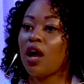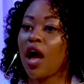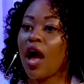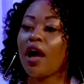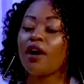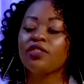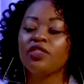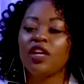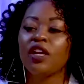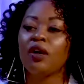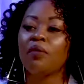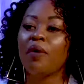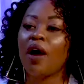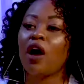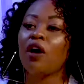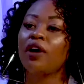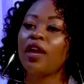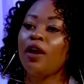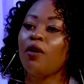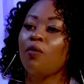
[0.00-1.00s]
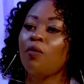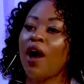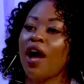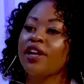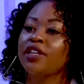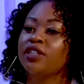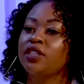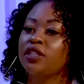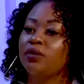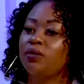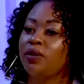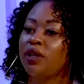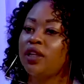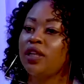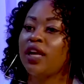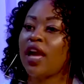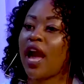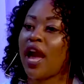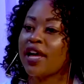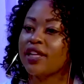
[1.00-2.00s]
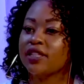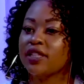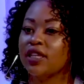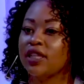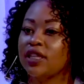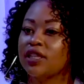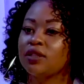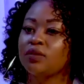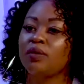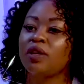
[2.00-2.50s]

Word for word: I'll think about, okay, why is she really asking this?